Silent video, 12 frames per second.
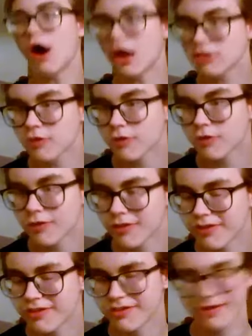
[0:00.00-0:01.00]
hot,
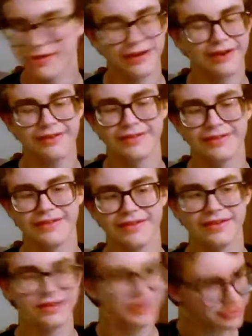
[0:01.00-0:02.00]
you know?
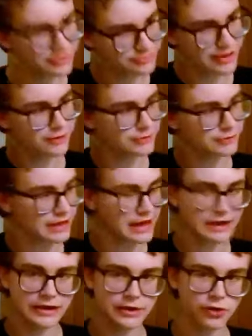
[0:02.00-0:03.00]
It's around
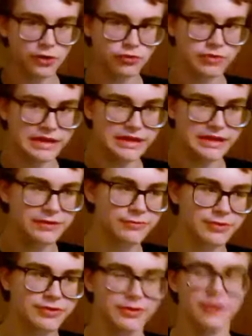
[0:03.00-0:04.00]
80
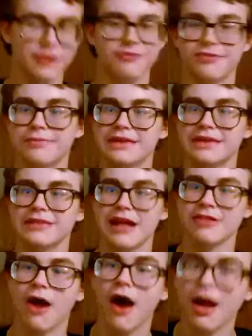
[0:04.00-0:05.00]
degrees, which, you know, for me,
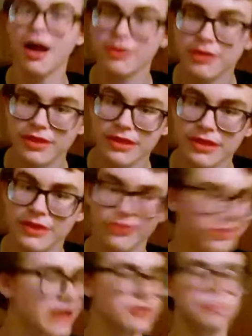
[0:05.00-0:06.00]
that's hot.
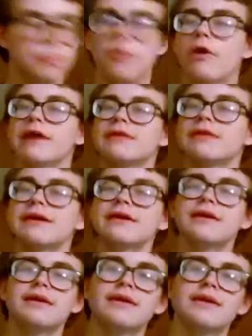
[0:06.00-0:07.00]
That's
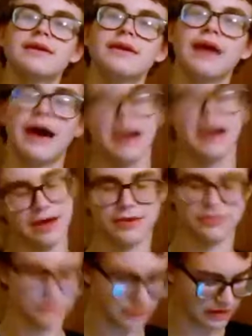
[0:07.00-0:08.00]
boiling.
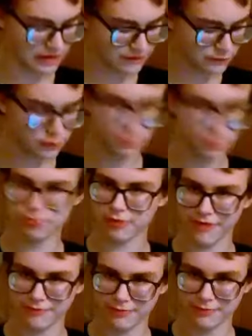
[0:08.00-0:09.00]
To give you a
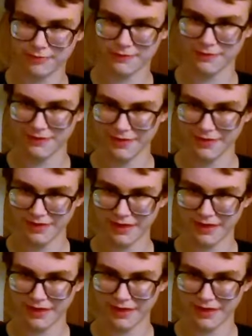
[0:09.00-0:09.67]
preference